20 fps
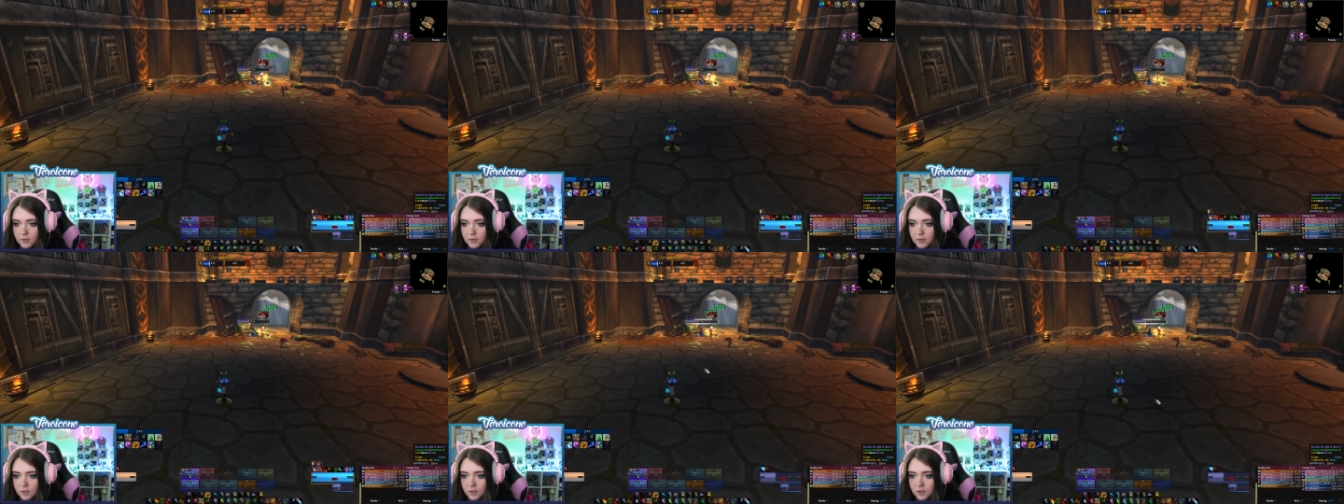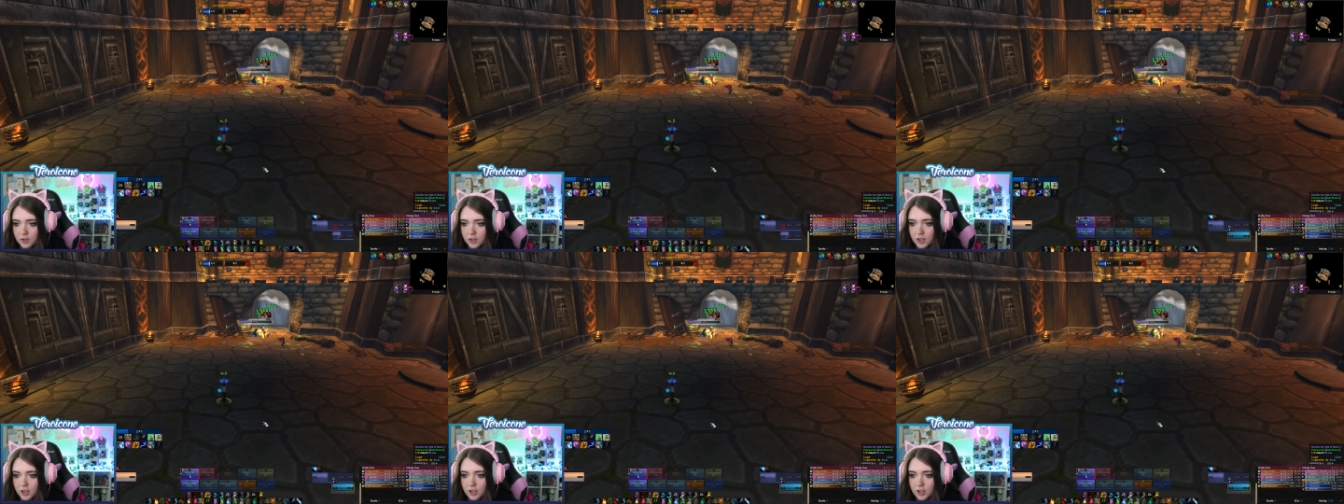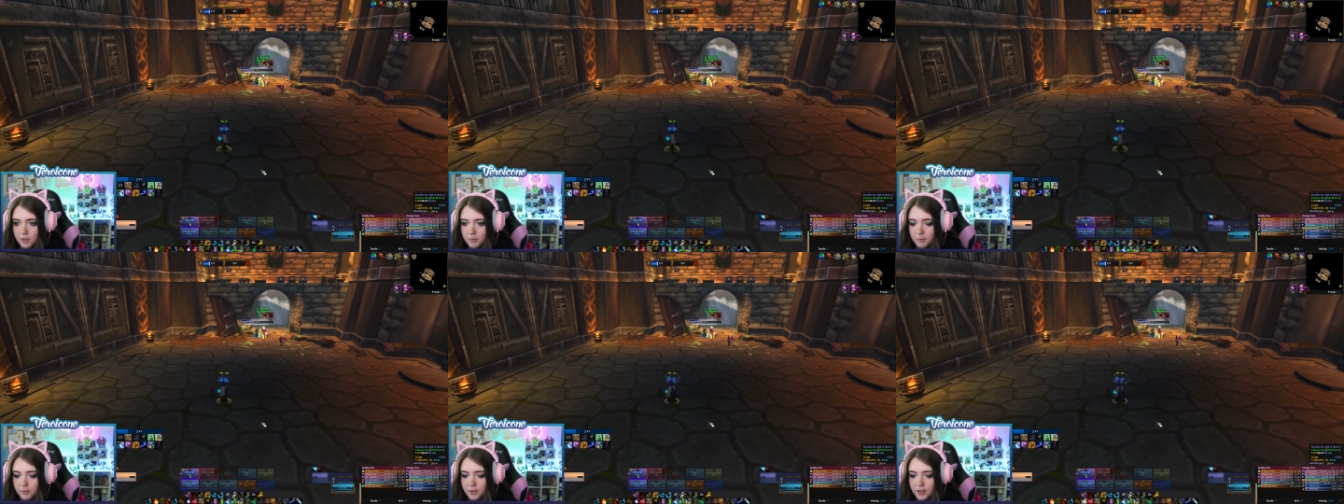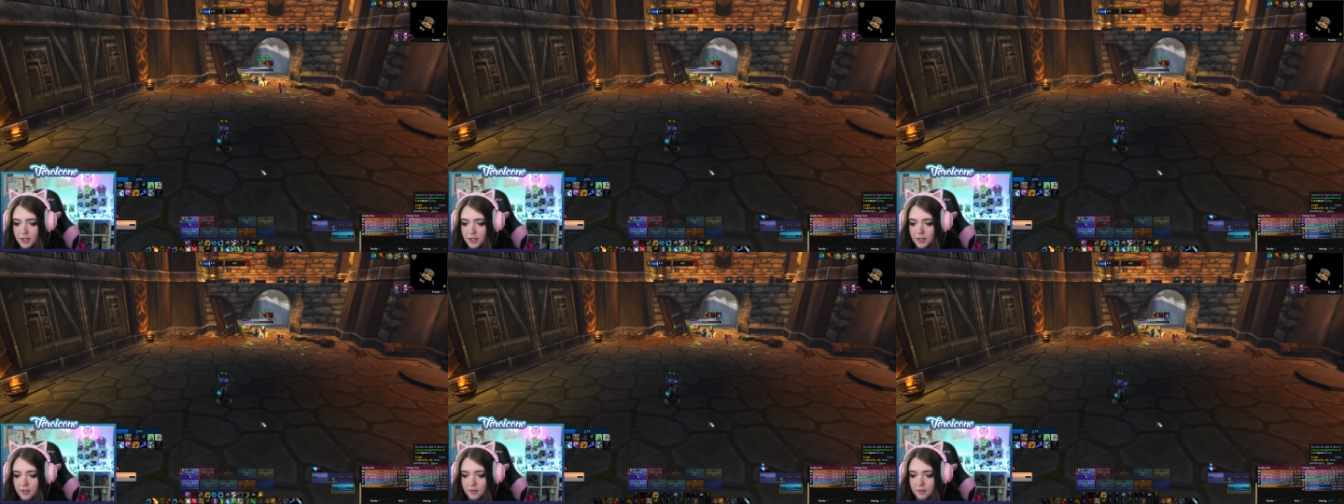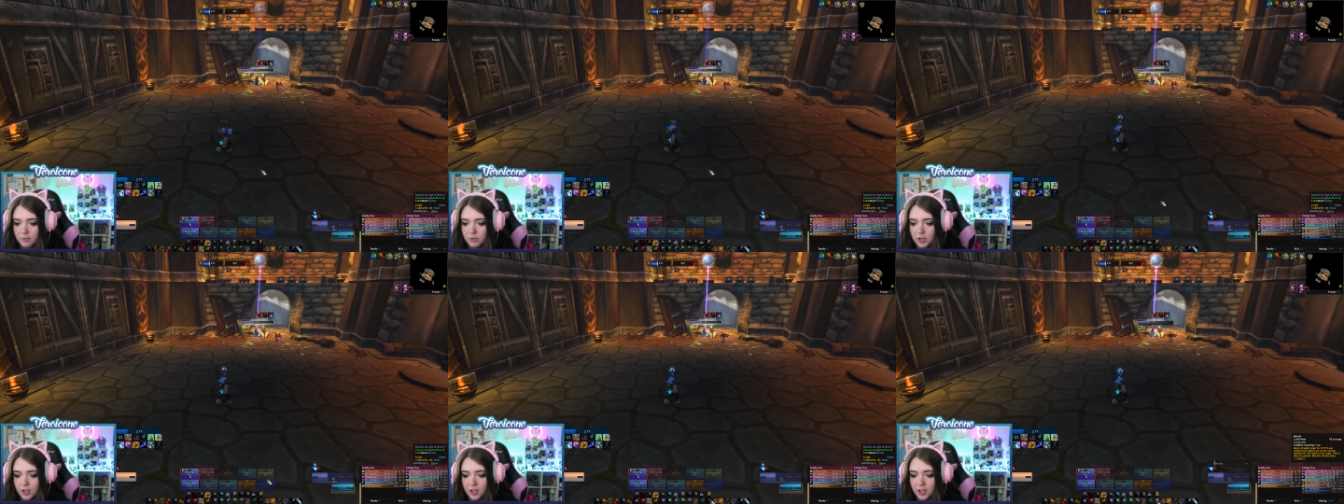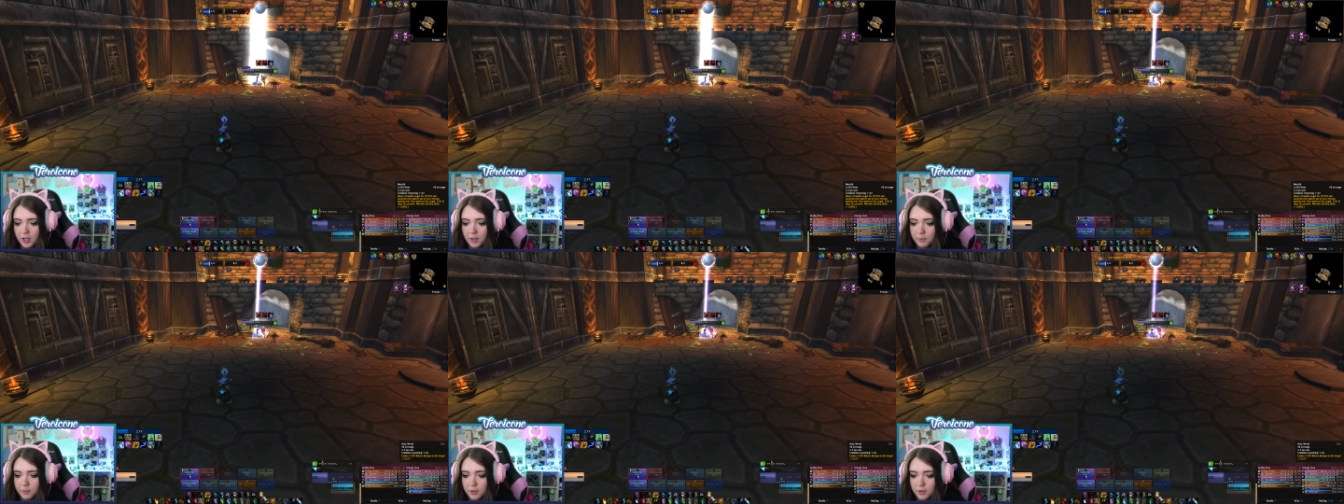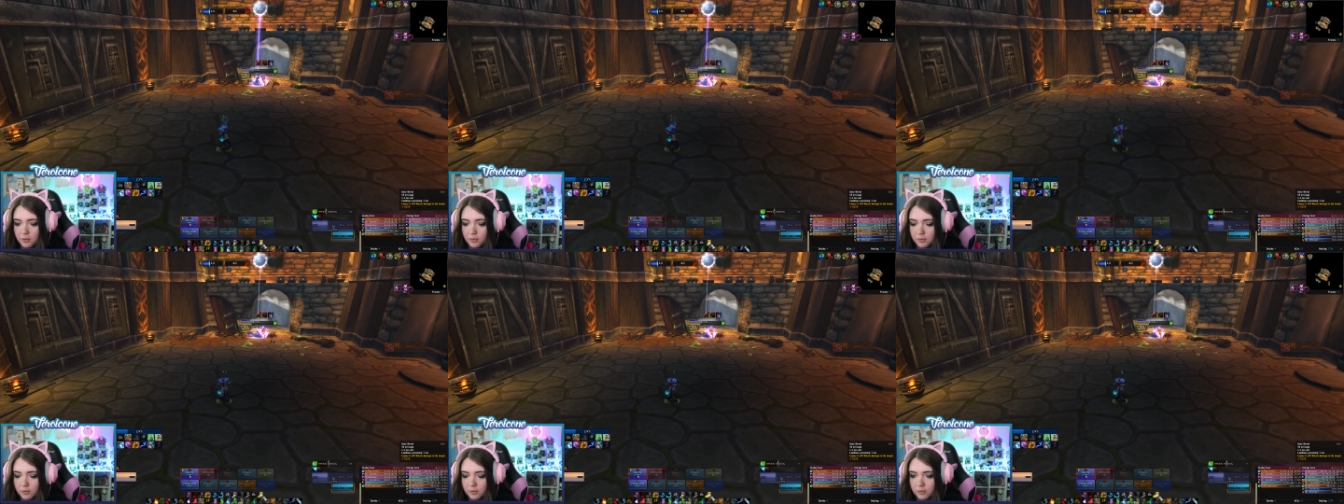Kill him, please! I'm trying to help
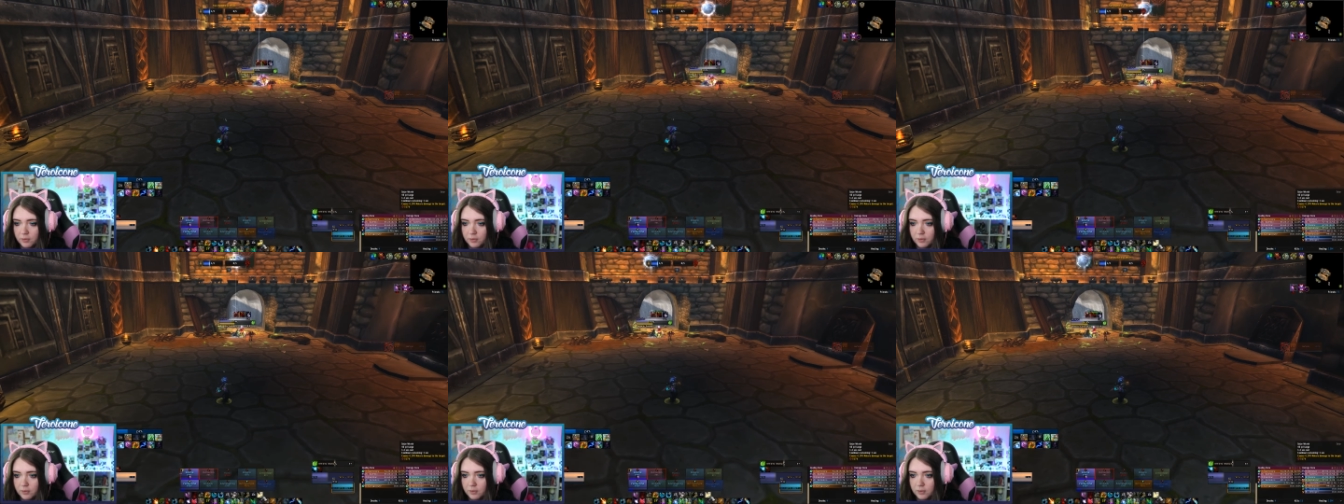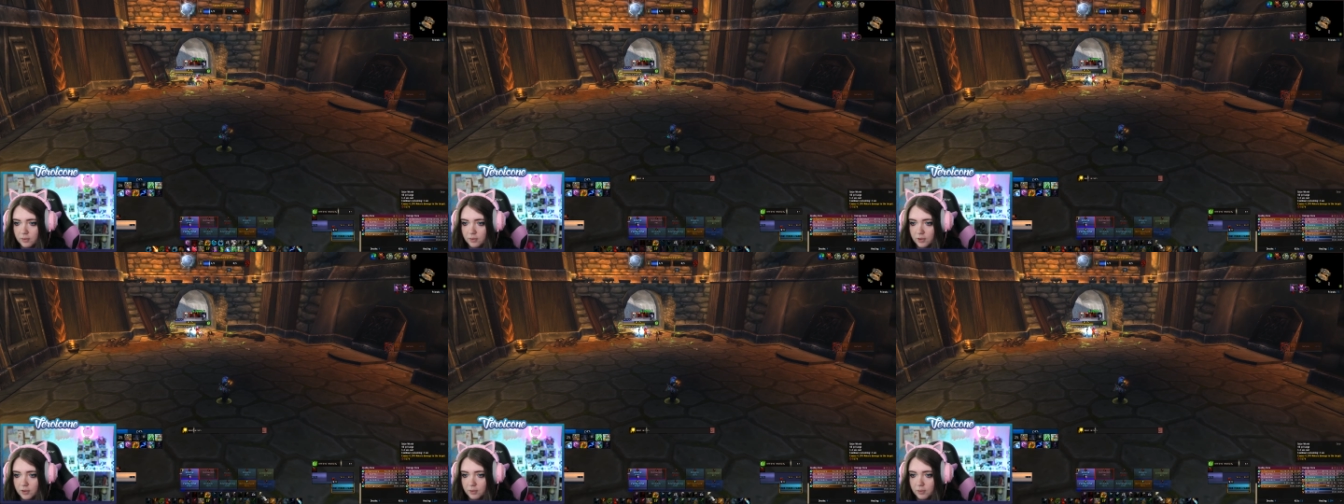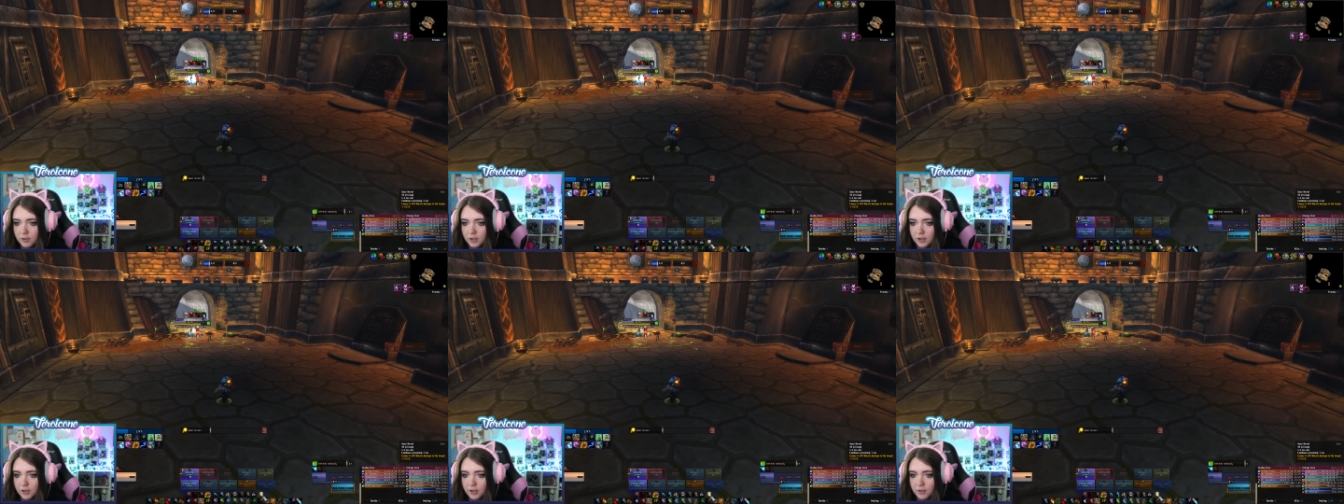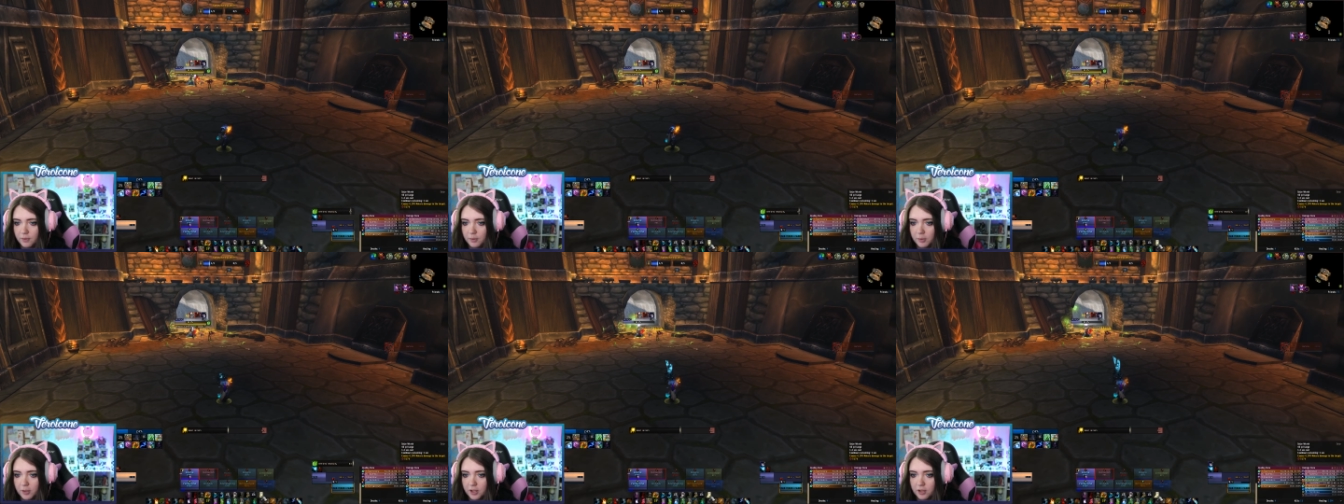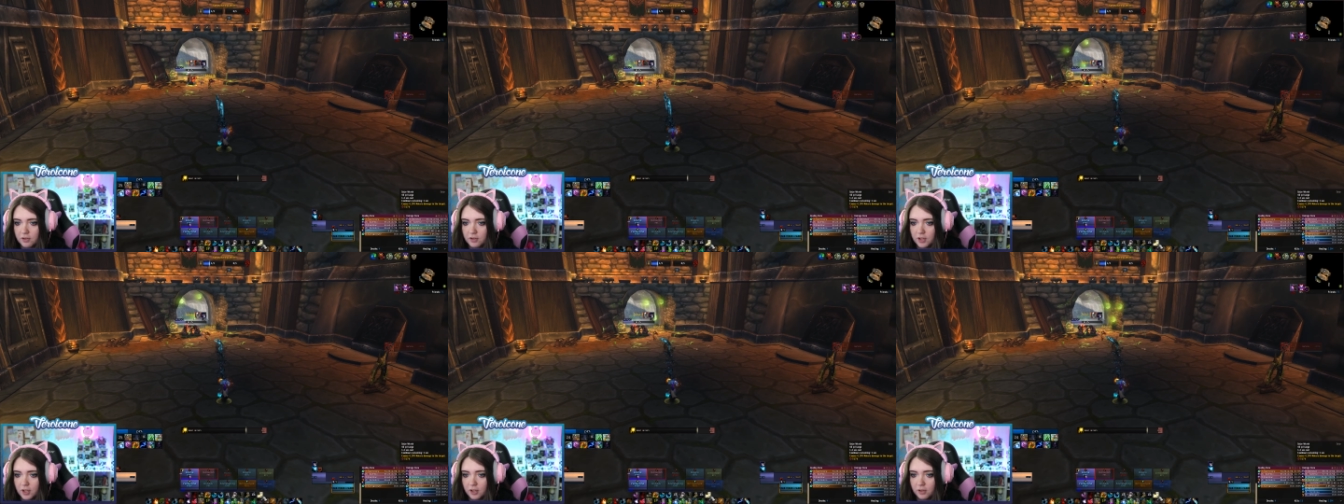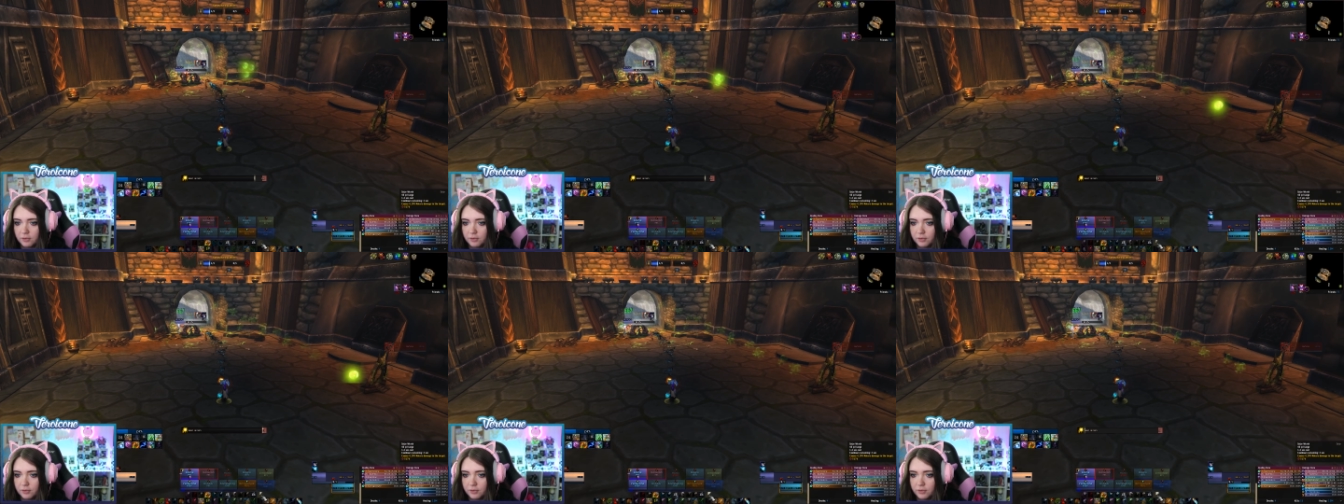you! I don't want to leave you by yourself.